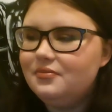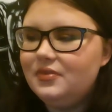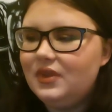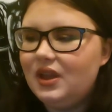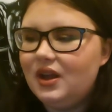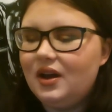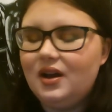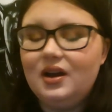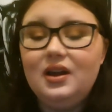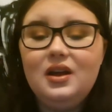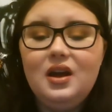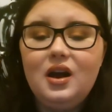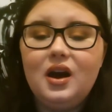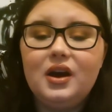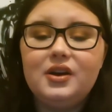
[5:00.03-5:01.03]
yeah,
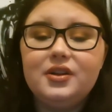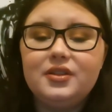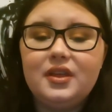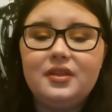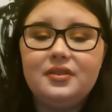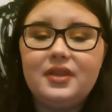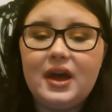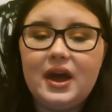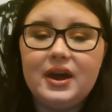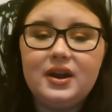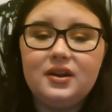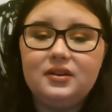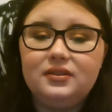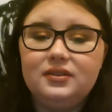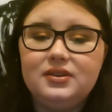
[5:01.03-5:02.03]
other than that,
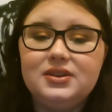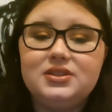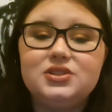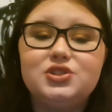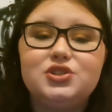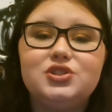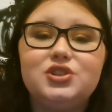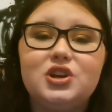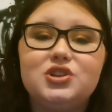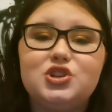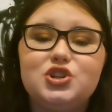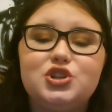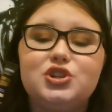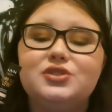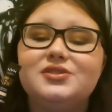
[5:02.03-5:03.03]
it's
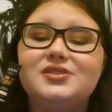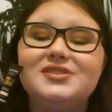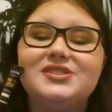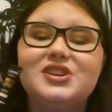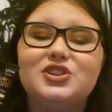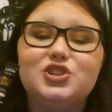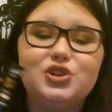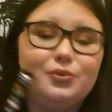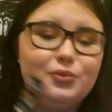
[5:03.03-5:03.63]
such a